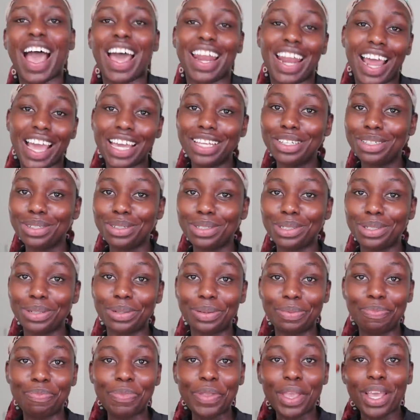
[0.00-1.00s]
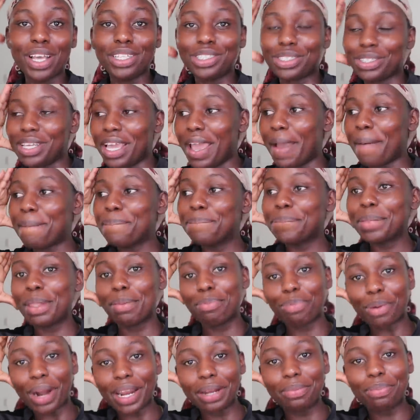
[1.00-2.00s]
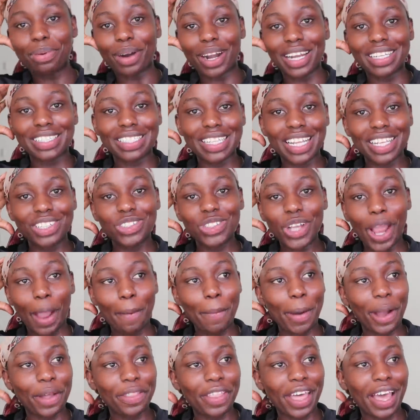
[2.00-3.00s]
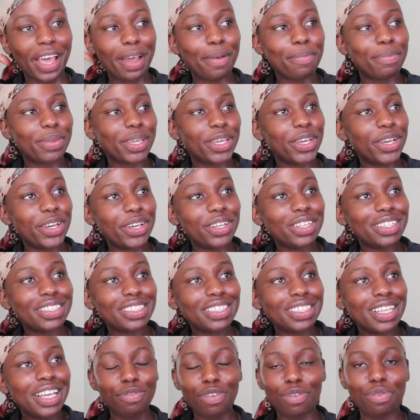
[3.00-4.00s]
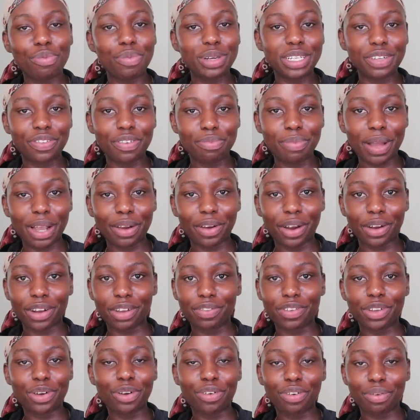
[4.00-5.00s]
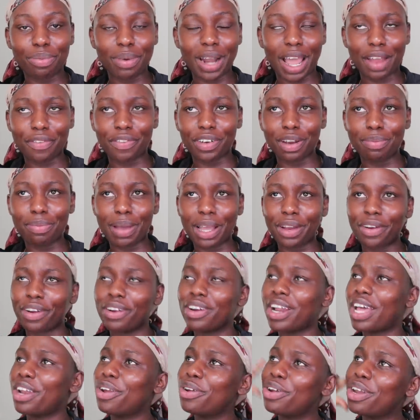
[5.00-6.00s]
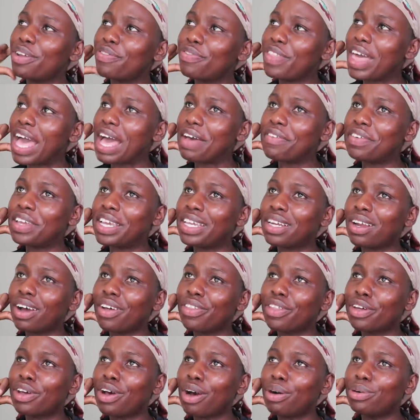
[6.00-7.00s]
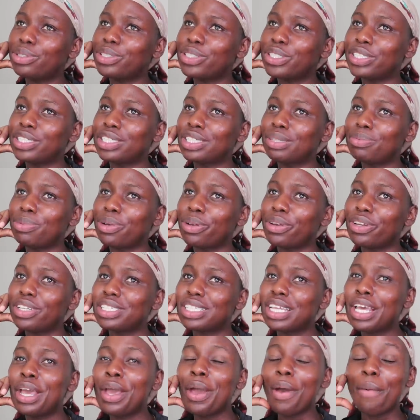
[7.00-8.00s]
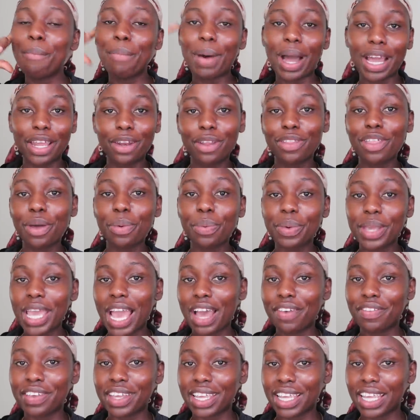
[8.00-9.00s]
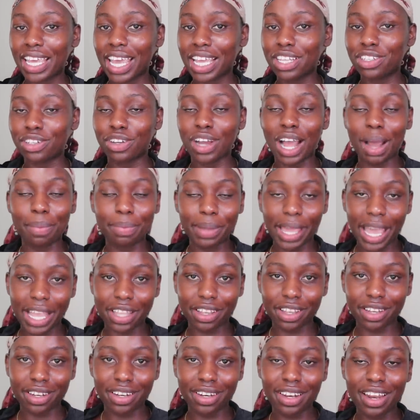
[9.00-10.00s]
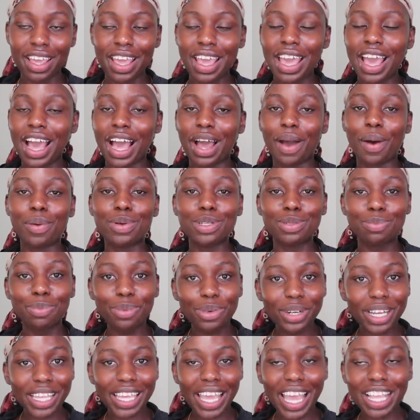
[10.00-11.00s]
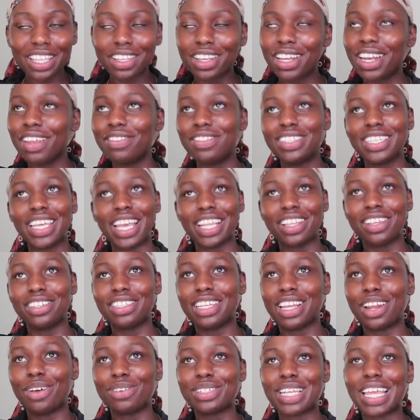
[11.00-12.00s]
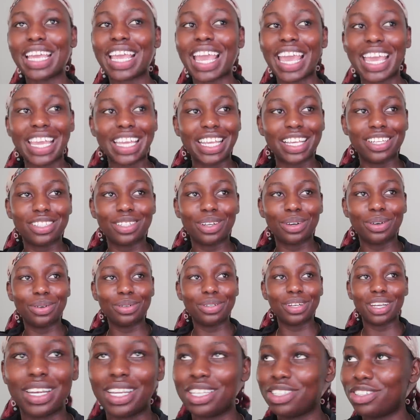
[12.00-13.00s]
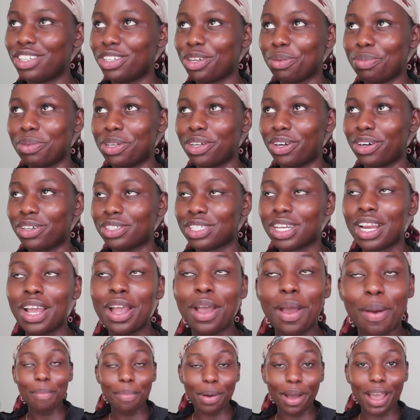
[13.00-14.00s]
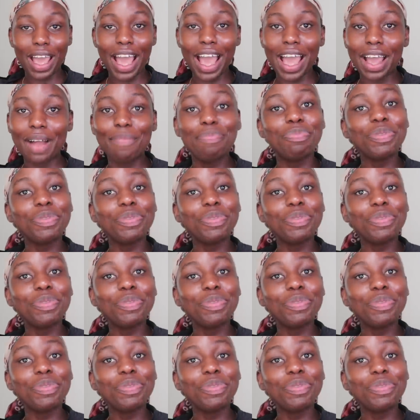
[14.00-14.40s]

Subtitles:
and I do too. So yeah, bride price, let's chat about that, because if you're from a different background, if you're not from an African background, I don't know if they have it in other cultures, to be honest, but I know that we have it in Kenya. I'm Kenyan. I was born in Kenya, lived in Kenya until I was like 8 years old. Literally nobody asked, but